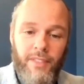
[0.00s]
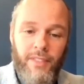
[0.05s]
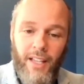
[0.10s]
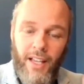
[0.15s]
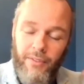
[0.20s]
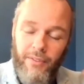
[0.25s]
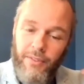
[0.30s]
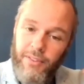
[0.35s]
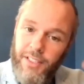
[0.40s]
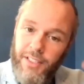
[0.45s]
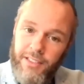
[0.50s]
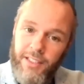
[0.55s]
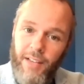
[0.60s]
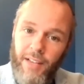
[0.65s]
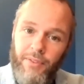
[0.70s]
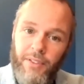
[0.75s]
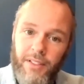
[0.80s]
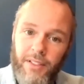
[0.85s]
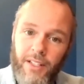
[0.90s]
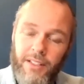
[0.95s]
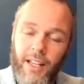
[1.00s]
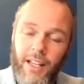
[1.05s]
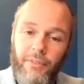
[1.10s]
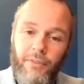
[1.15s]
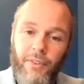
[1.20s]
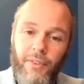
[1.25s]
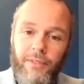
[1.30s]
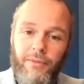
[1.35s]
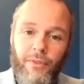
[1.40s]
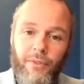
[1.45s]
they have at least
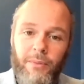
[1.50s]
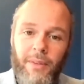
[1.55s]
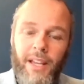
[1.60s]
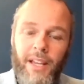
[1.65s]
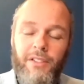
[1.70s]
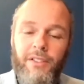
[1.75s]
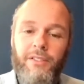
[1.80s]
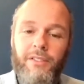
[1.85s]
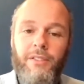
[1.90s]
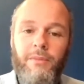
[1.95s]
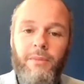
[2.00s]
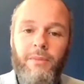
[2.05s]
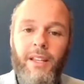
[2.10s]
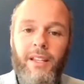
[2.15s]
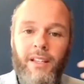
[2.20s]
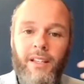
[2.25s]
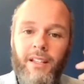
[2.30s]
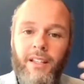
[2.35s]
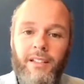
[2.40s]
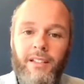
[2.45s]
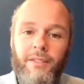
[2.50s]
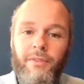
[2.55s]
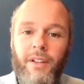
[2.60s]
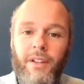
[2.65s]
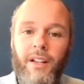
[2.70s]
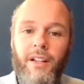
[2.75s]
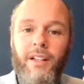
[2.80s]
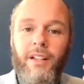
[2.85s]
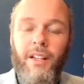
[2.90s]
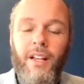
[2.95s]
enough information to make a kind of
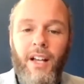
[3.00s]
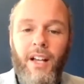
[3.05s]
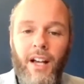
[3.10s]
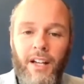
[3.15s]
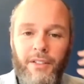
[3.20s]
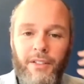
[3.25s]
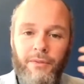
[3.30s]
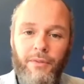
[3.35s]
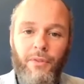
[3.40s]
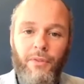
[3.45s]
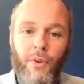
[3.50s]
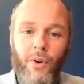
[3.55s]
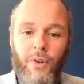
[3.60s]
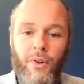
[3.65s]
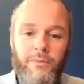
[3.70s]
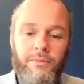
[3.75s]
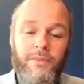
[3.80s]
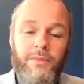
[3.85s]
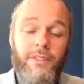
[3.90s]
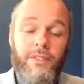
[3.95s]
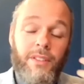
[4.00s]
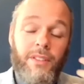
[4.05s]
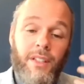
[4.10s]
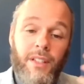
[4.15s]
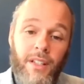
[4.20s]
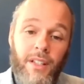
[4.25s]
an informed